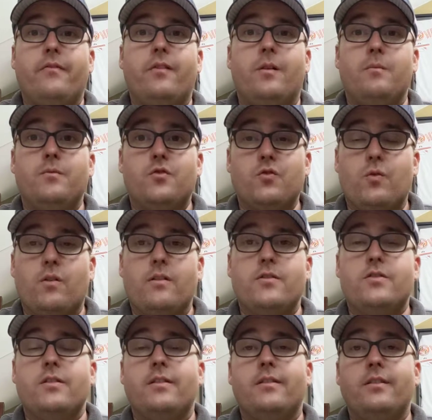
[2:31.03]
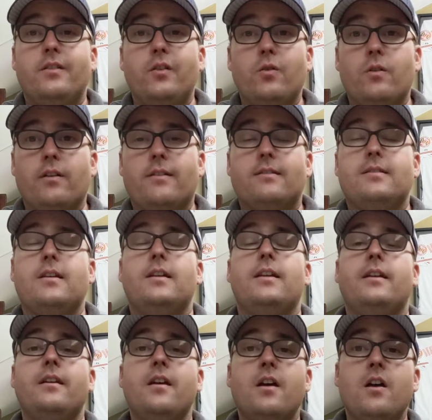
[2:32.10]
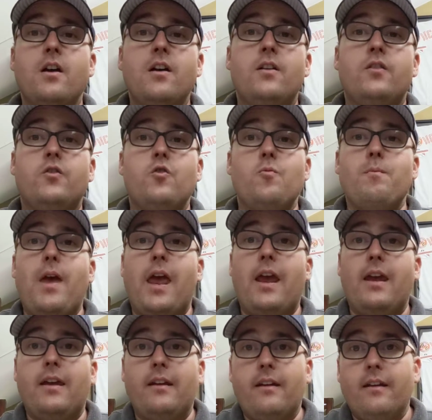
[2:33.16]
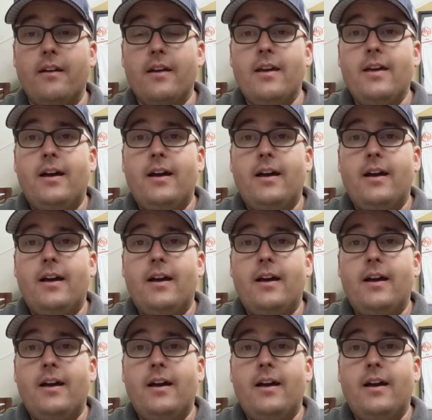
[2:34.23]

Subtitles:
from Georgia to New York City to Maine